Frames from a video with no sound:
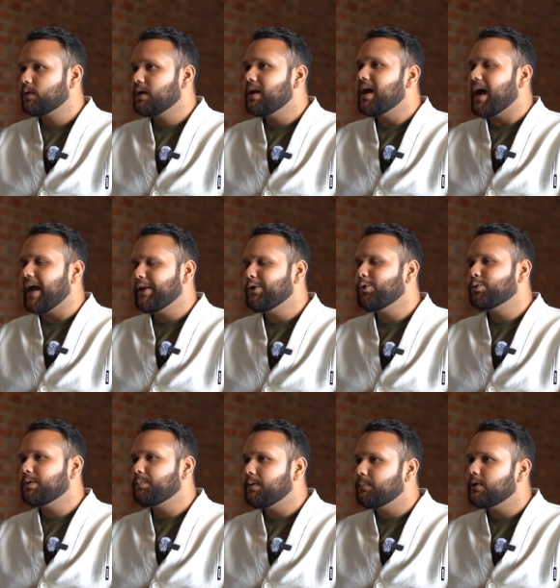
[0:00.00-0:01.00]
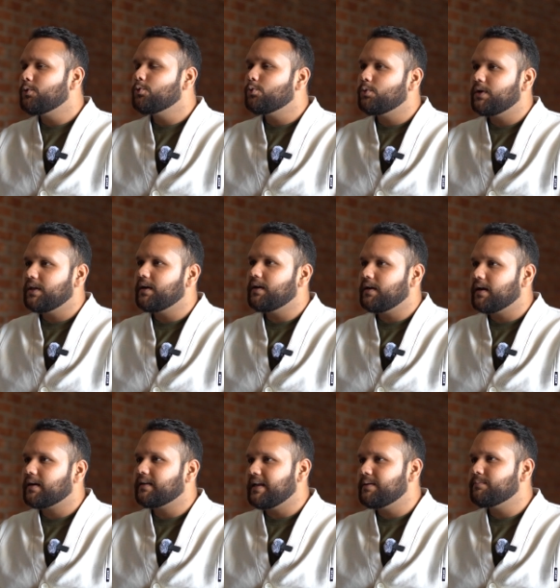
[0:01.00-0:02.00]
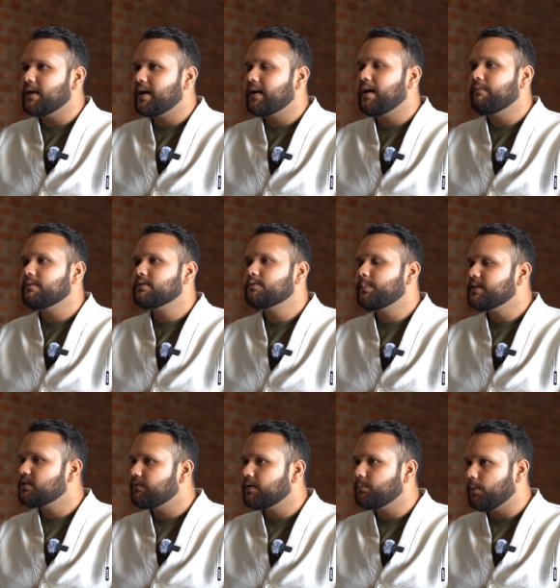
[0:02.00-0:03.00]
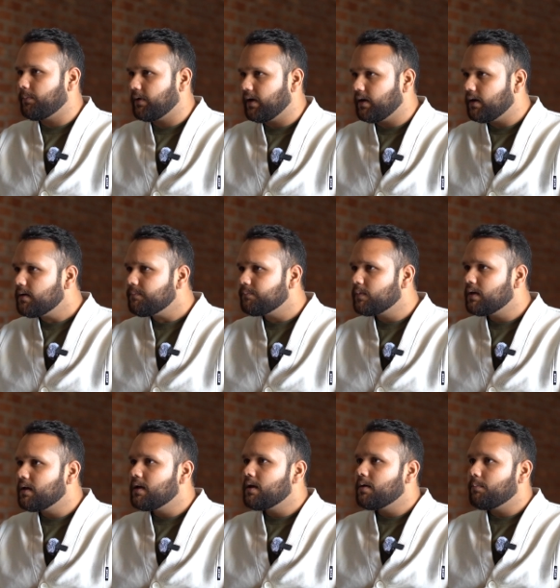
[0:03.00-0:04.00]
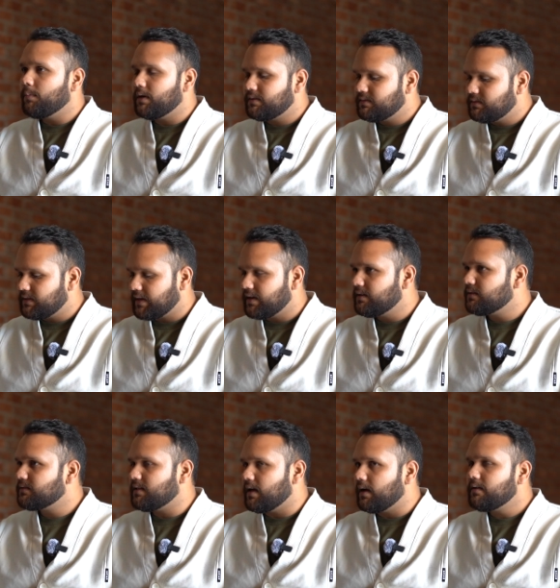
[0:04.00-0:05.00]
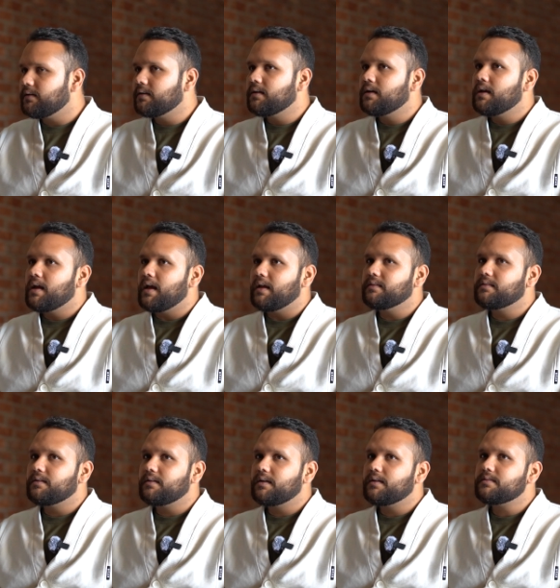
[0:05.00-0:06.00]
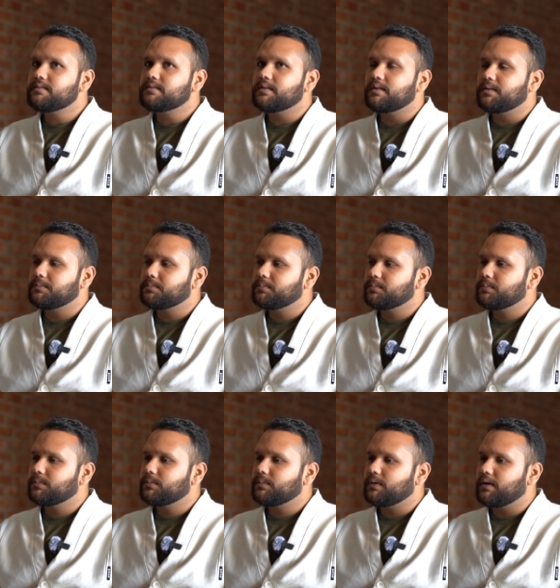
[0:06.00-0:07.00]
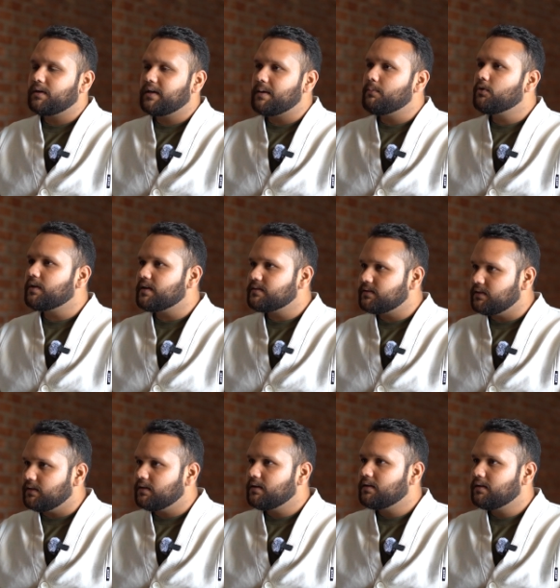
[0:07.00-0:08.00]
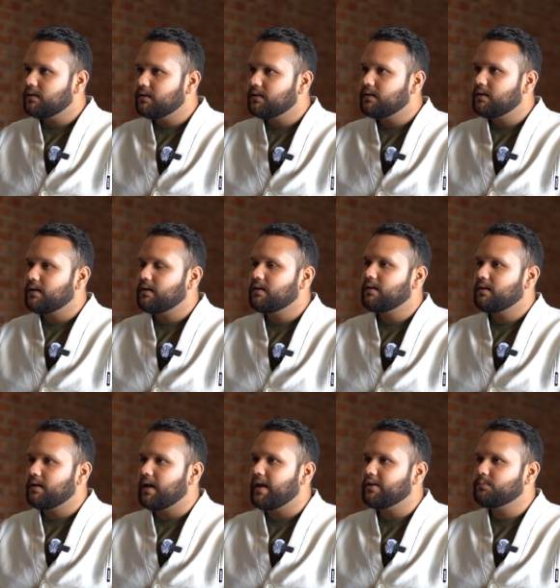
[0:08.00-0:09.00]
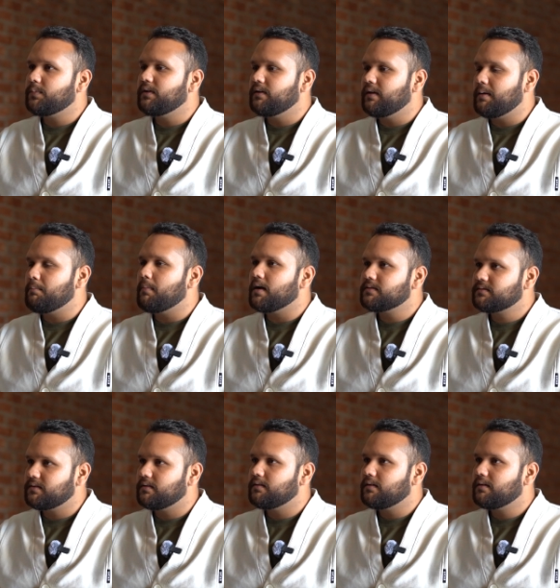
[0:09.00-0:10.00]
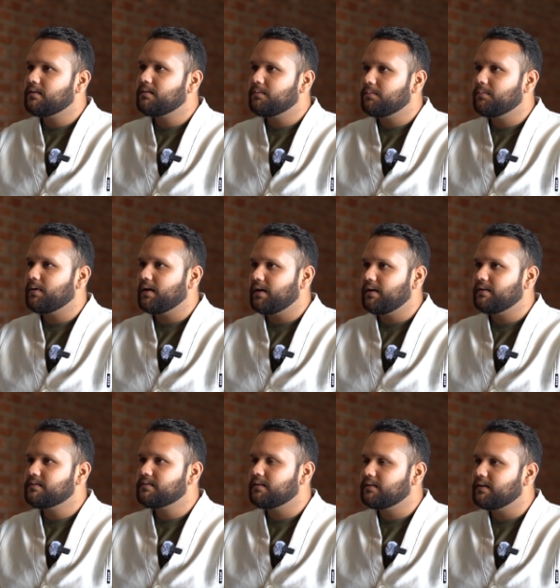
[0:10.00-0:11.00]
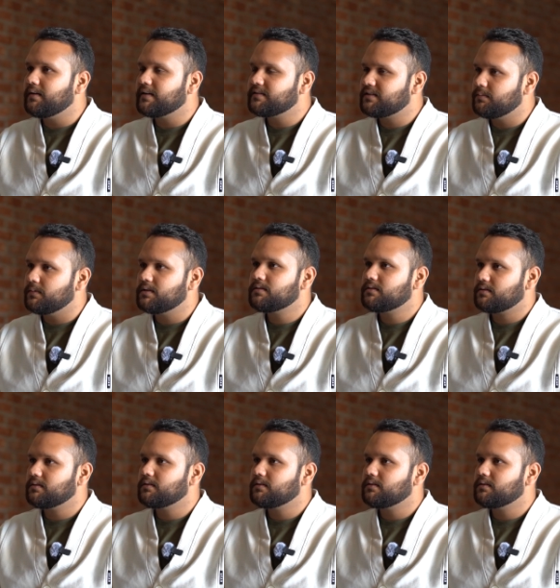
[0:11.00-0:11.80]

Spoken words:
I know the people who in India claim that have a specific propaganda, but second is that, and third is democracy has been lambasted by certain extremists